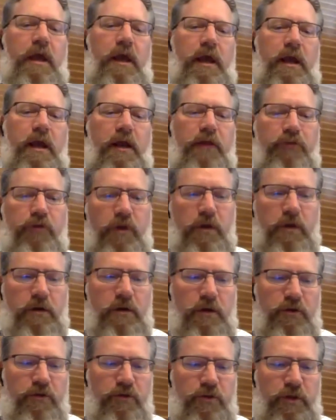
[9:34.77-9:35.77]
And I
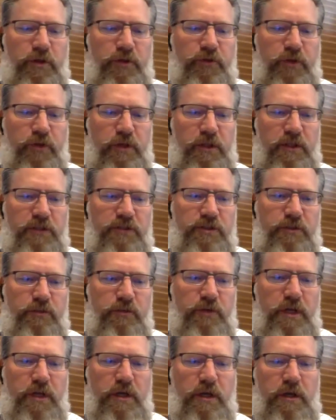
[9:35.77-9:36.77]
think the thing that's
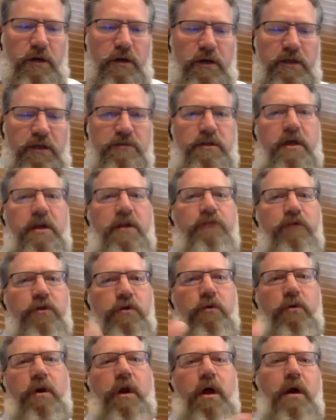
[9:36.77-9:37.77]
unique here is that if
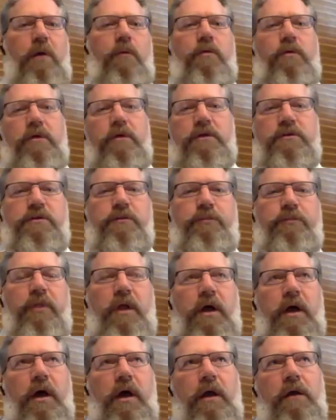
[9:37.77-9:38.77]
you and I were in the
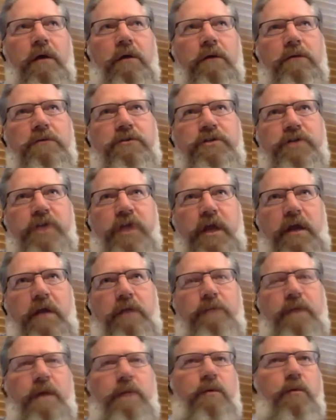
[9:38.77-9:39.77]
supply
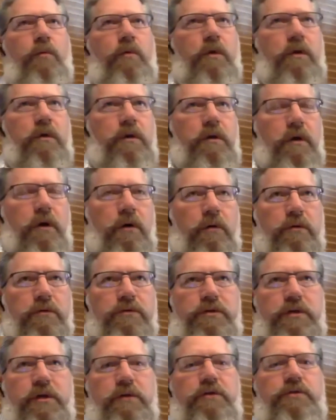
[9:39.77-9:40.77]
chain, maybe we're a
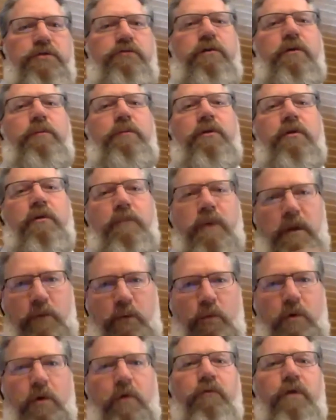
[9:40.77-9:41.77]
wholesale distributor,
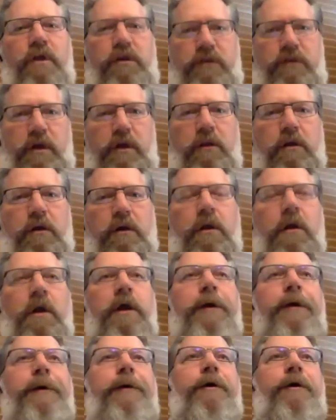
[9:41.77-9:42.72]
maybe we're a retailer,